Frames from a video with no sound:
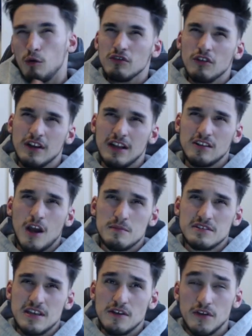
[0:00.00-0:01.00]
looking at time and
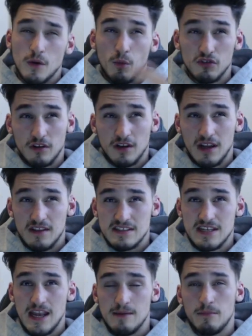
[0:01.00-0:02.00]
setups, and I was looking at the
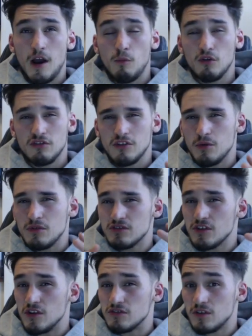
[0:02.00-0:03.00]
tape, but I wasn't doing
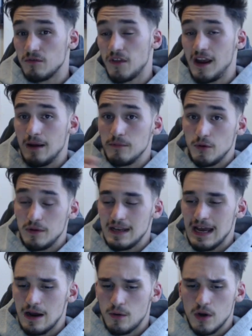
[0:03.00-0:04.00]
certain stuff that I am doing
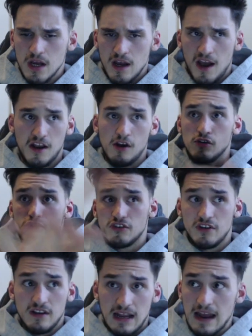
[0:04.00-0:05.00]
now. And I also
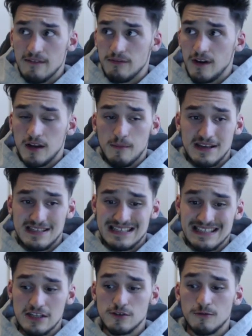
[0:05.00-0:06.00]
didn't have an amazing
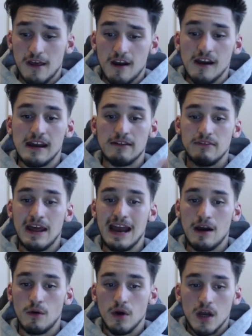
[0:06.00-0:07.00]
setup that I have
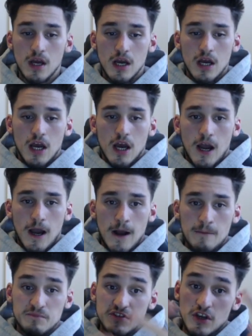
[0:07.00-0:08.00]
now.
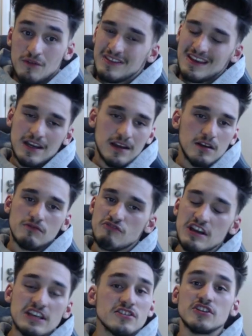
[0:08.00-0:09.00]
So
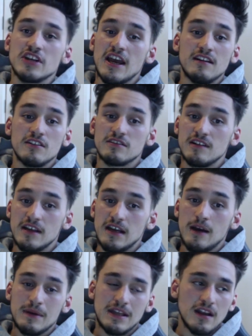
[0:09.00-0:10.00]
research endlessly. I
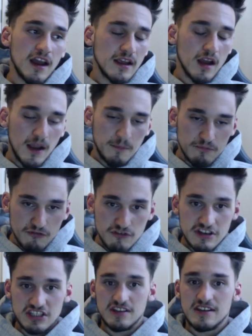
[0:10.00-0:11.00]
mean, I
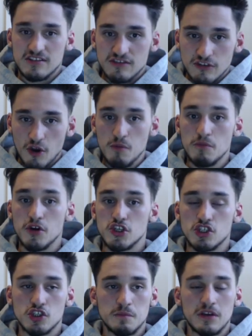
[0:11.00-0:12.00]
preach this so much
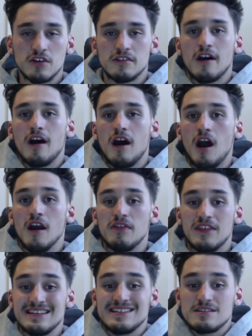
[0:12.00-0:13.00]
just because
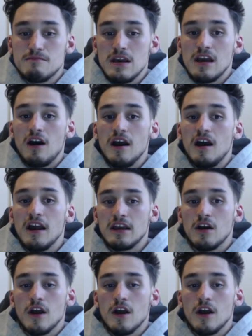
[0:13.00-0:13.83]
this is me. I